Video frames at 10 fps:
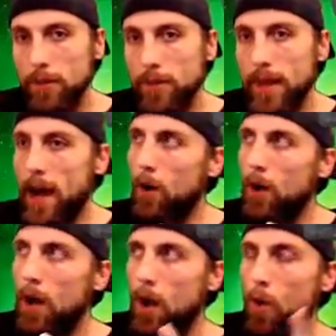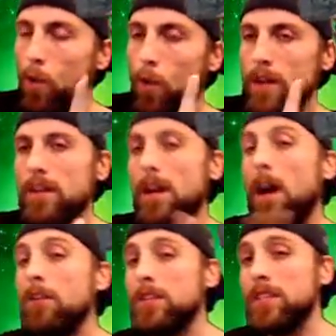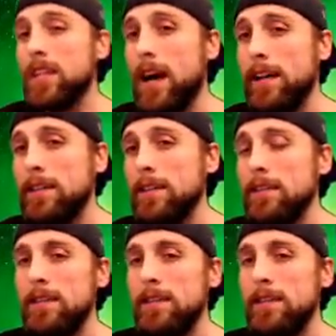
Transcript: Now, one of the other signs